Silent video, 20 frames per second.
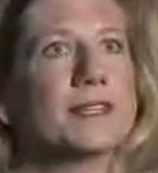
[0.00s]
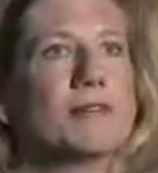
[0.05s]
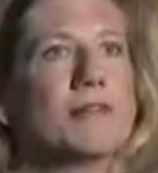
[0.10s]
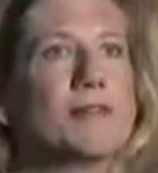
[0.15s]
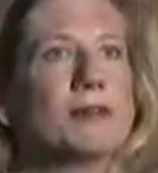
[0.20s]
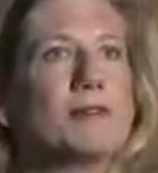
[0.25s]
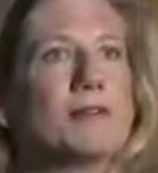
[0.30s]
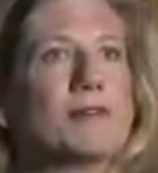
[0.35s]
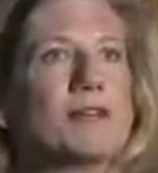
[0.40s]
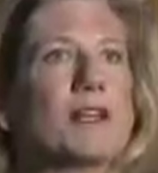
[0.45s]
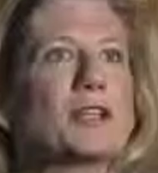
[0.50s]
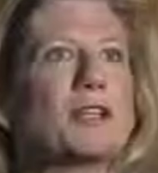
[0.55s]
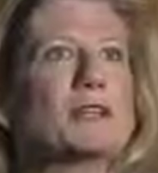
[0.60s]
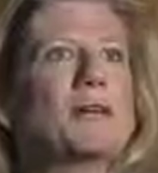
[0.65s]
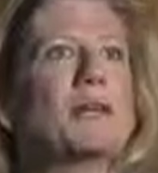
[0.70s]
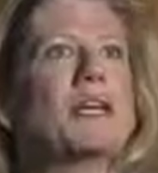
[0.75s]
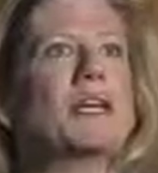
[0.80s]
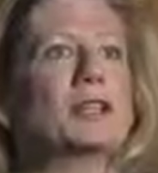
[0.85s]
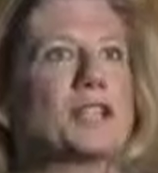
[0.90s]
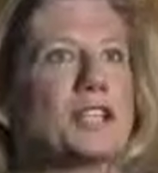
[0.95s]
Well, you've got a
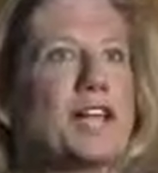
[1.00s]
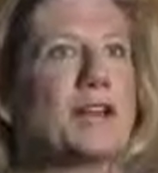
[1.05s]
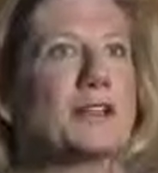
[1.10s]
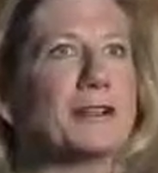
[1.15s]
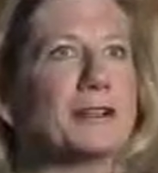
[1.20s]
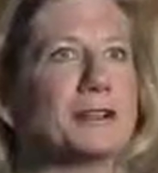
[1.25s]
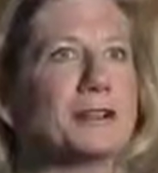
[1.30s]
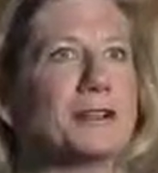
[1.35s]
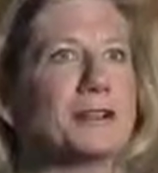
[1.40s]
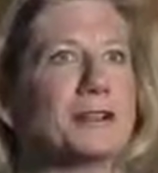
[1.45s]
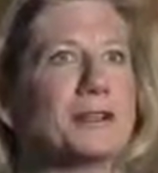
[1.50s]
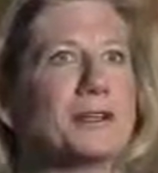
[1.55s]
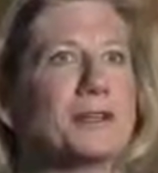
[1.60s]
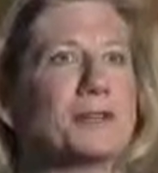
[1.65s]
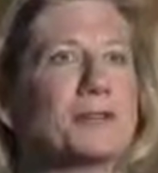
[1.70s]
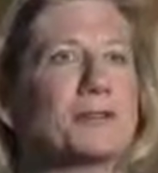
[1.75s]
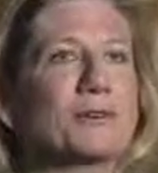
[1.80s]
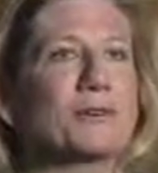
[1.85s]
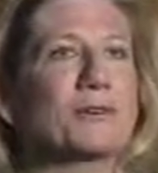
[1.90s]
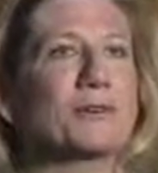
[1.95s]
unique challenge. Your
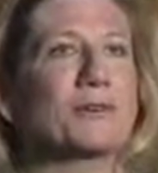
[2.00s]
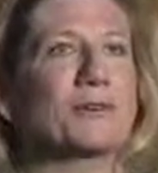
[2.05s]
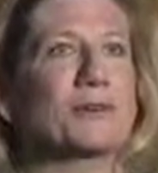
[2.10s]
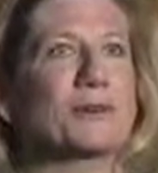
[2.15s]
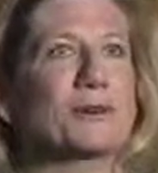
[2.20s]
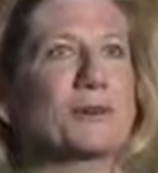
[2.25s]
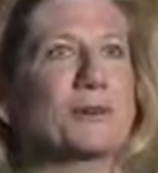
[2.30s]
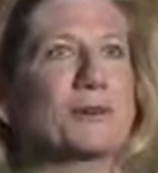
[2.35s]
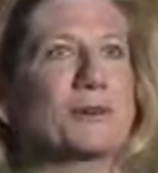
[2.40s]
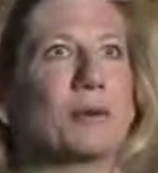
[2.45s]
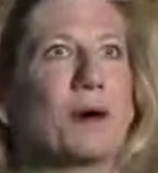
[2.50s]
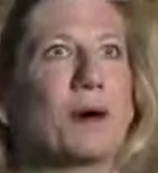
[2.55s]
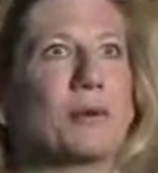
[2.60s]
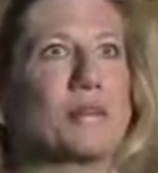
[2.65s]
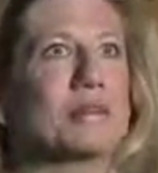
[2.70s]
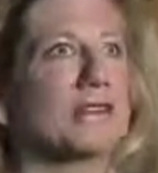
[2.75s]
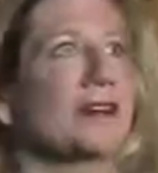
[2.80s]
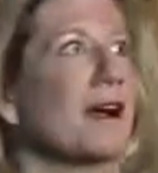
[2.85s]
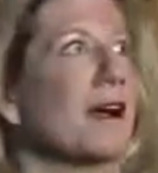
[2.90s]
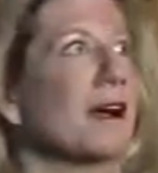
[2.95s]
resources are
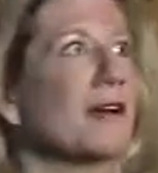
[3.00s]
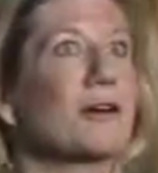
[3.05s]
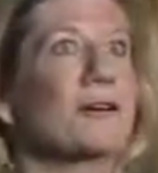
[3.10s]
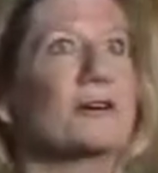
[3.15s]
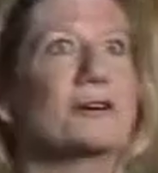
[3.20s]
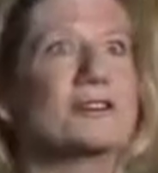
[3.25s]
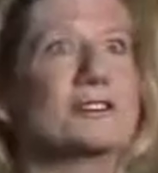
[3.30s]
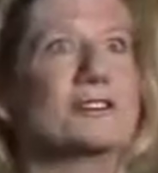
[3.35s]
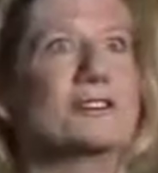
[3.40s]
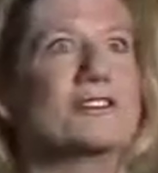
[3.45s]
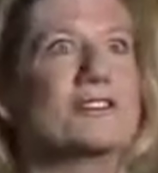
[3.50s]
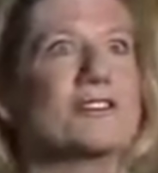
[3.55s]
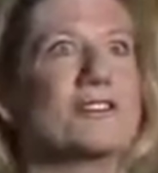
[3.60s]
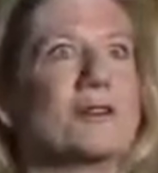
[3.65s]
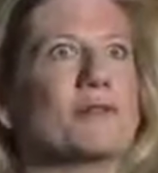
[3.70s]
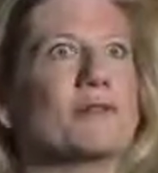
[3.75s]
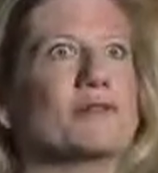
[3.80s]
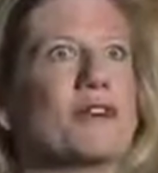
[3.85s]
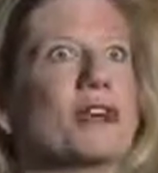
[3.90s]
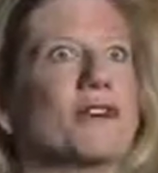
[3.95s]
broad,
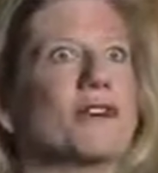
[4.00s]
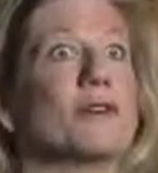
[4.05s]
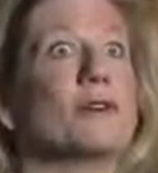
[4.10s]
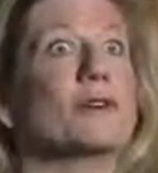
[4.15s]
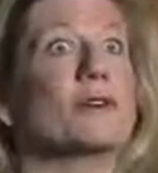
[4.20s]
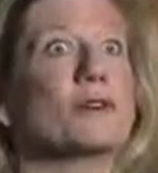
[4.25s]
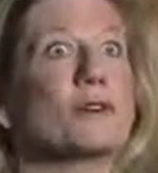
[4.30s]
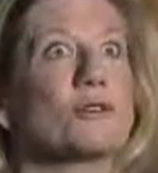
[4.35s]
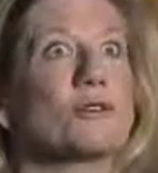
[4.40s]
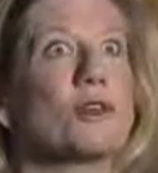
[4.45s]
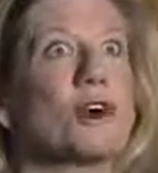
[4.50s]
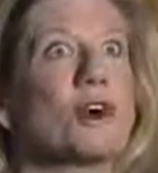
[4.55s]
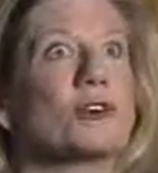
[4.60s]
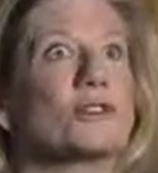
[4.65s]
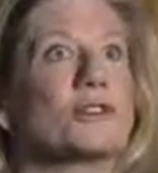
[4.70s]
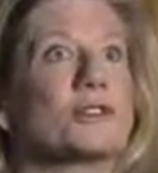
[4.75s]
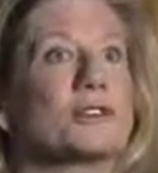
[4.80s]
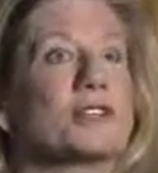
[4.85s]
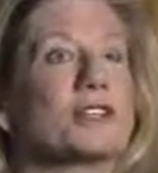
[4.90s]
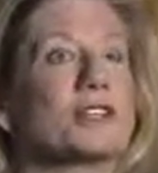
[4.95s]
diverse
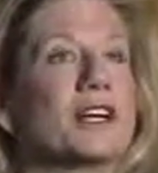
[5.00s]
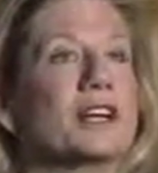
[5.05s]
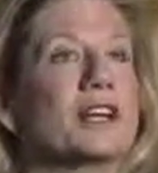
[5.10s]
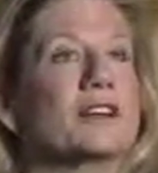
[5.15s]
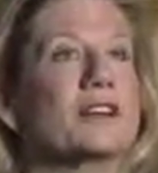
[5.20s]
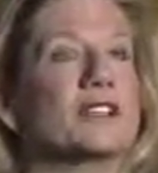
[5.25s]
across your entire